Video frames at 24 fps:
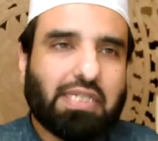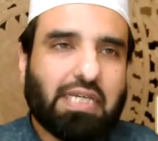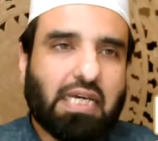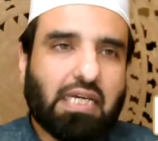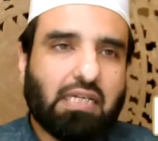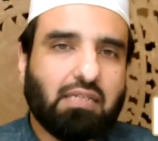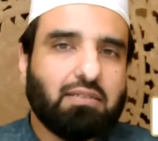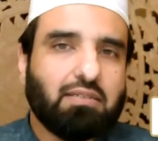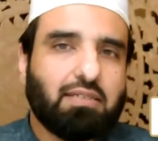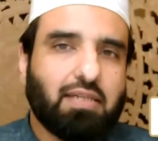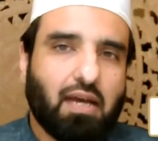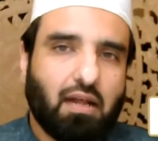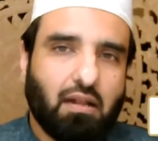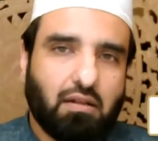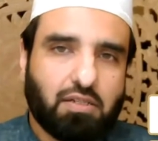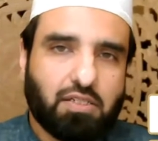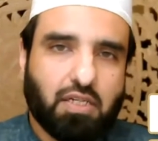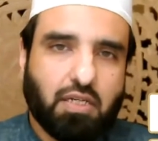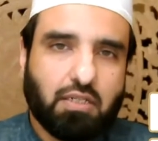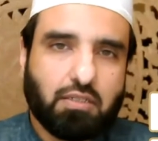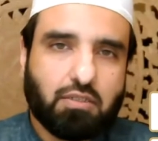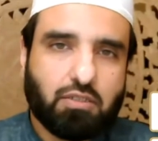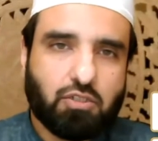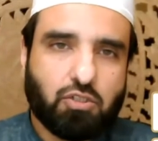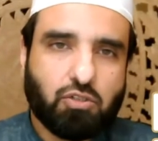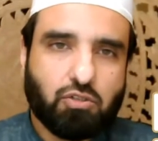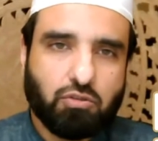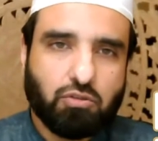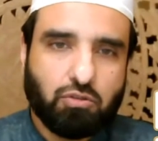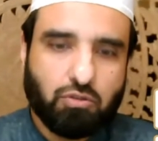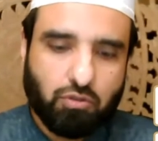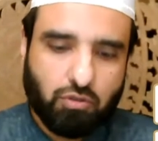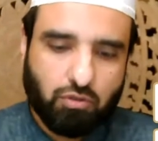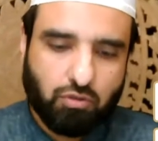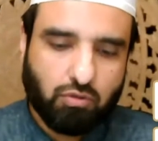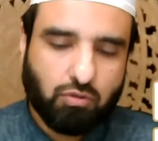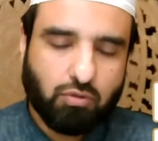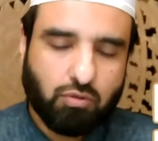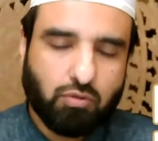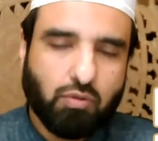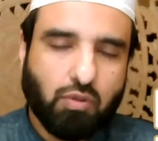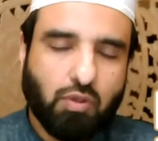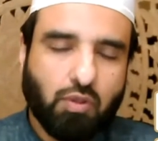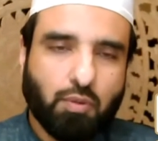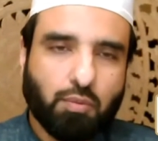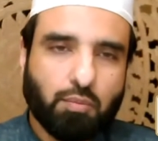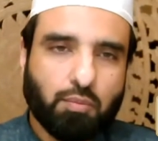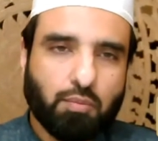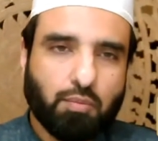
deen tells us to